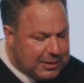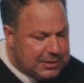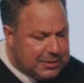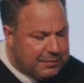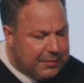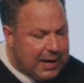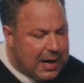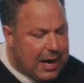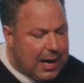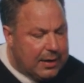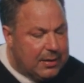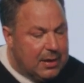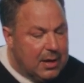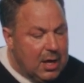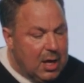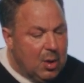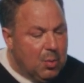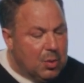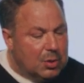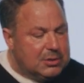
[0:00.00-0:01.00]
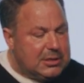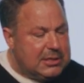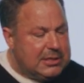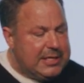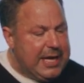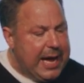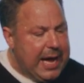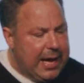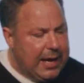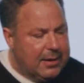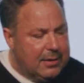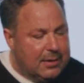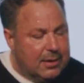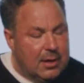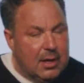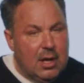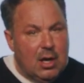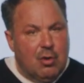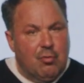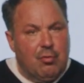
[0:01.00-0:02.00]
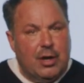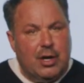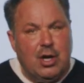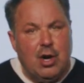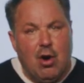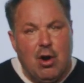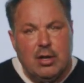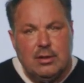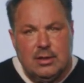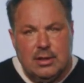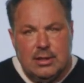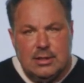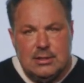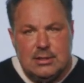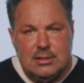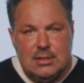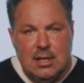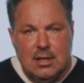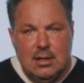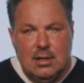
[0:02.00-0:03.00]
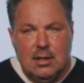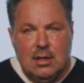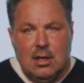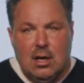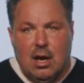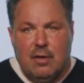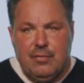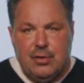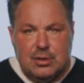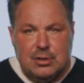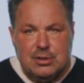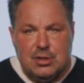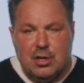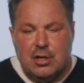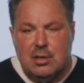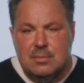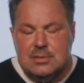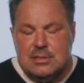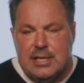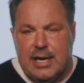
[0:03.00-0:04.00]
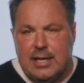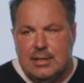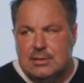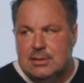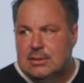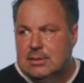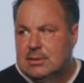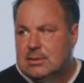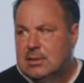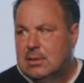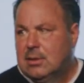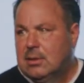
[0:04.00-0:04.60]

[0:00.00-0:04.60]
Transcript: of God will stand regardless of your circumstances.